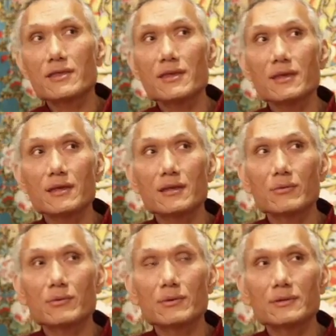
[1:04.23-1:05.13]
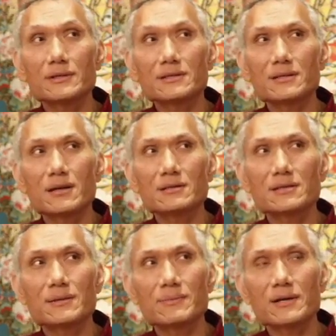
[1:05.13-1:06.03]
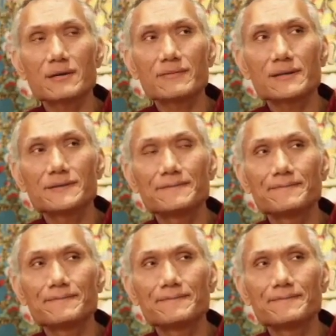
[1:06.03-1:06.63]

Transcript: I think this concept of